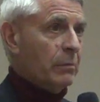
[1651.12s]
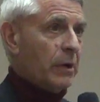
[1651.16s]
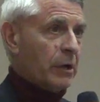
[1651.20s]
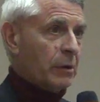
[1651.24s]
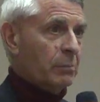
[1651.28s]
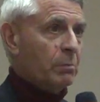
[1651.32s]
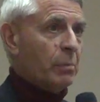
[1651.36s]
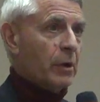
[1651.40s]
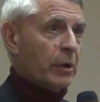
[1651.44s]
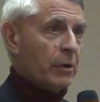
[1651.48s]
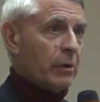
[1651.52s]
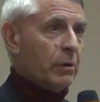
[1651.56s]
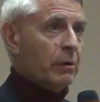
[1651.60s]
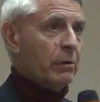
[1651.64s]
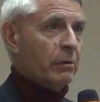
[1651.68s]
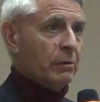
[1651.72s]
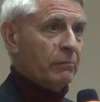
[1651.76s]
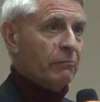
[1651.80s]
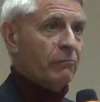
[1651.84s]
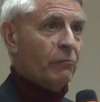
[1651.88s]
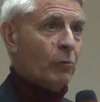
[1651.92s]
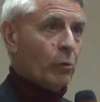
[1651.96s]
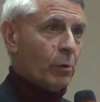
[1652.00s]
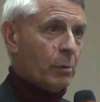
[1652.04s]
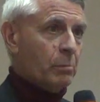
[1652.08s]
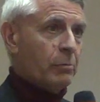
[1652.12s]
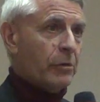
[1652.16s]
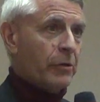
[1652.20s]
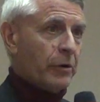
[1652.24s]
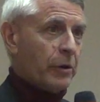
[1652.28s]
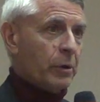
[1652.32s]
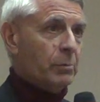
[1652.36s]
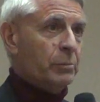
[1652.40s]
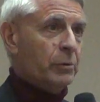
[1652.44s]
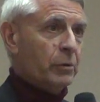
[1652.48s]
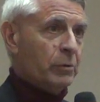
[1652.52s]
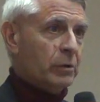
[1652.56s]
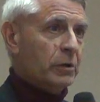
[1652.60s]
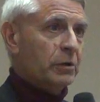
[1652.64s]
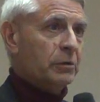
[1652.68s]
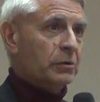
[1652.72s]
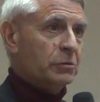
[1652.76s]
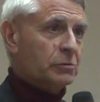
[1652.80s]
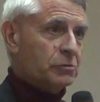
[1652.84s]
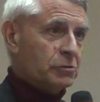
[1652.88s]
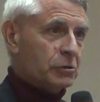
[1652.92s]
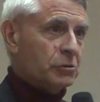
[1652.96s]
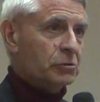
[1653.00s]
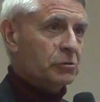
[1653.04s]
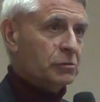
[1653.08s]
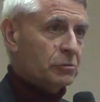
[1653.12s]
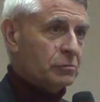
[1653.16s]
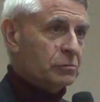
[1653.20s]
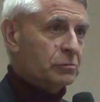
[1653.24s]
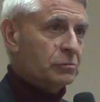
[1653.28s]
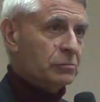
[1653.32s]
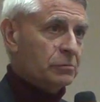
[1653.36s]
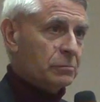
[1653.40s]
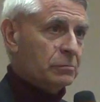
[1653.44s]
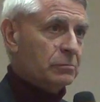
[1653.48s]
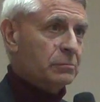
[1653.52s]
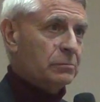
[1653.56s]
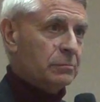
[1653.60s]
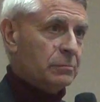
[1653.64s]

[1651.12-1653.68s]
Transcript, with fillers: make better informed therapeutic decisions.